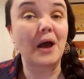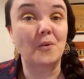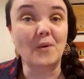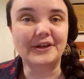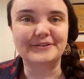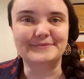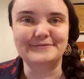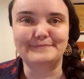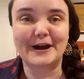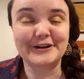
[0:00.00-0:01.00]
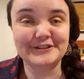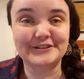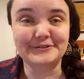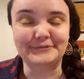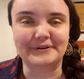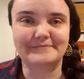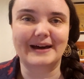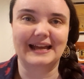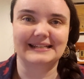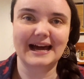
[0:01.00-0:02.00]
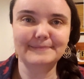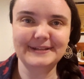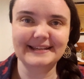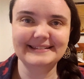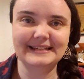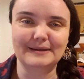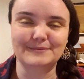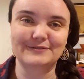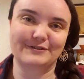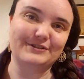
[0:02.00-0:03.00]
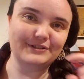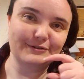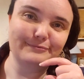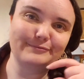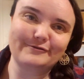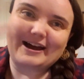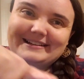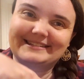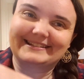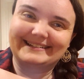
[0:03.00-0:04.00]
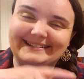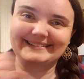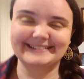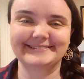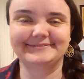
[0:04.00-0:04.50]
Welcome to part 2 of my top 10 tips for Zoom Rockstars.